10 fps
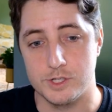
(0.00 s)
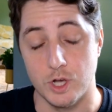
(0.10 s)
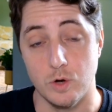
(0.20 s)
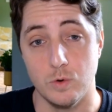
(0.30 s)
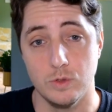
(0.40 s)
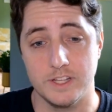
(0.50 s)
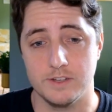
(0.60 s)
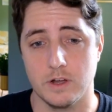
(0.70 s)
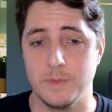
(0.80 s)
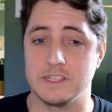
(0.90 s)
So let's
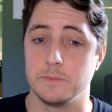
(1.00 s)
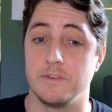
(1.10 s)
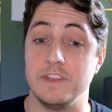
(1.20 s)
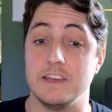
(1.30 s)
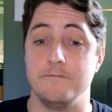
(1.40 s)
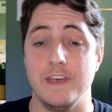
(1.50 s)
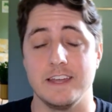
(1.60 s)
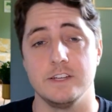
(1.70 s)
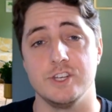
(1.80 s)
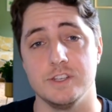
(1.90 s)
talk about some of the
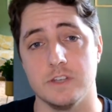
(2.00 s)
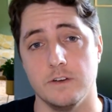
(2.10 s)
advantages